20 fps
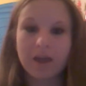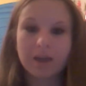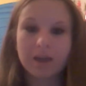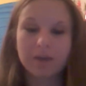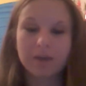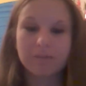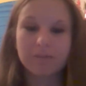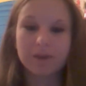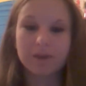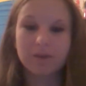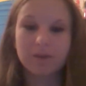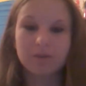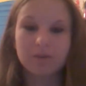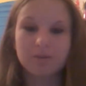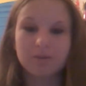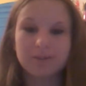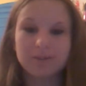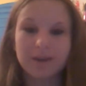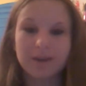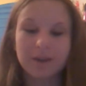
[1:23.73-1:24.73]
can be
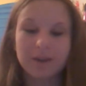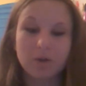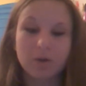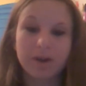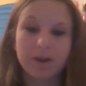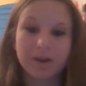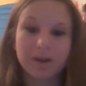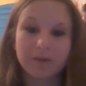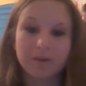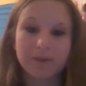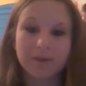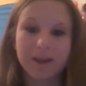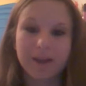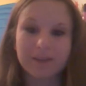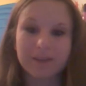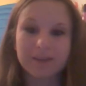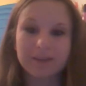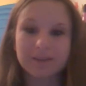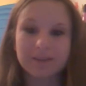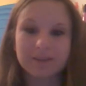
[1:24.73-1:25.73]
used at a quicker
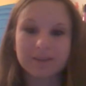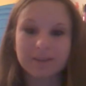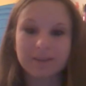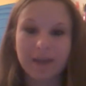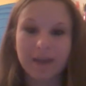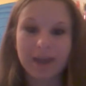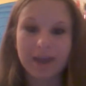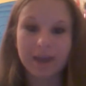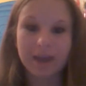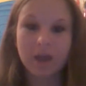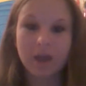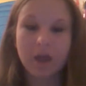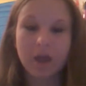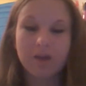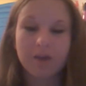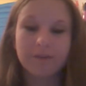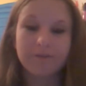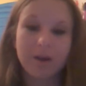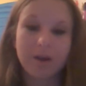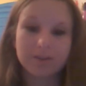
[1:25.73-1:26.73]
rate than, say,
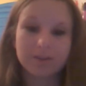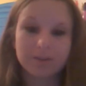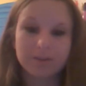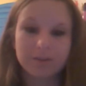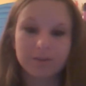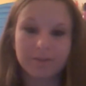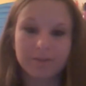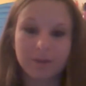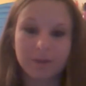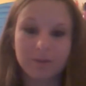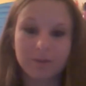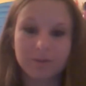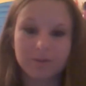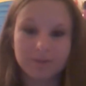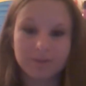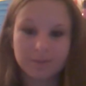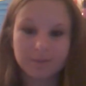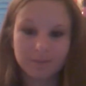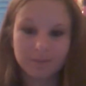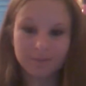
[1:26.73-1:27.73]
fossil
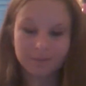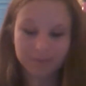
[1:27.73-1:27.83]
fuels.